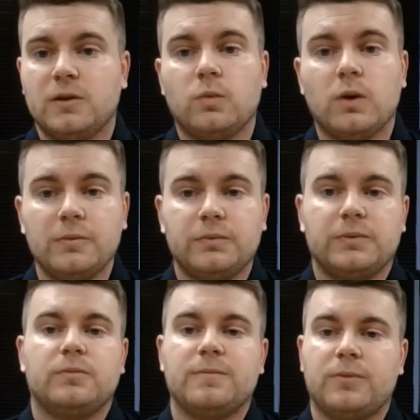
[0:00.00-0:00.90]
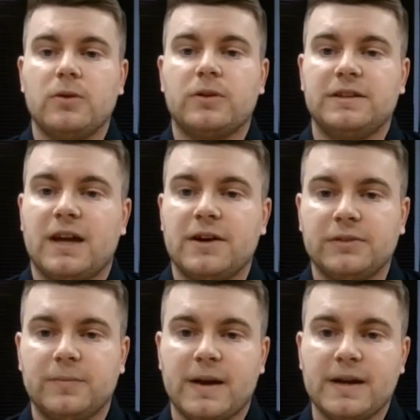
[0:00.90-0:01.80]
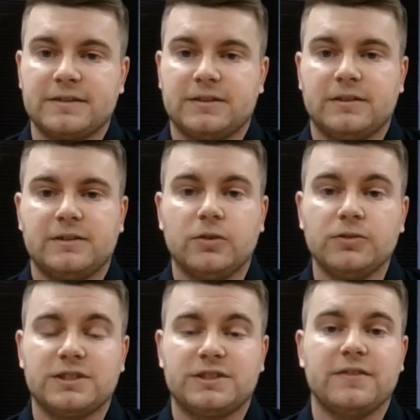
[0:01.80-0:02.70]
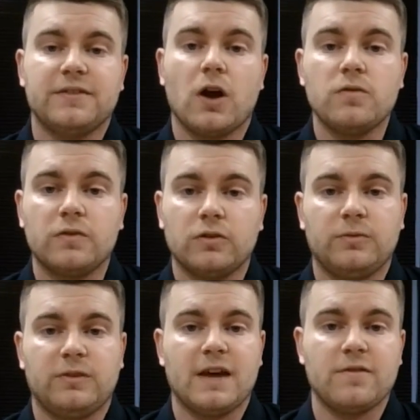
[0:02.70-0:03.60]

Well, we've broken down the base to understand the overall flavour